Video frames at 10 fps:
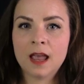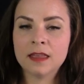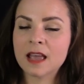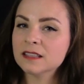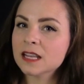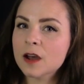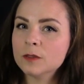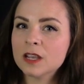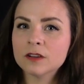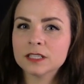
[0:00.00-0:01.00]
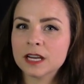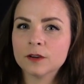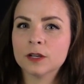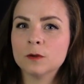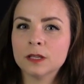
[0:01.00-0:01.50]
And that's how the
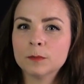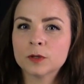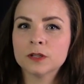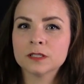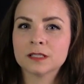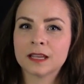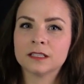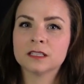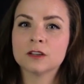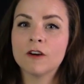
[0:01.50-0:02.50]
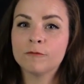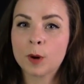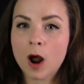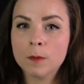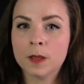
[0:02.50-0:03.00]
Ontario Liberals like to solve
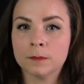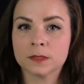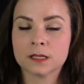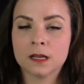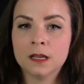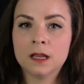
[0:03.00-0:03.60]
problems,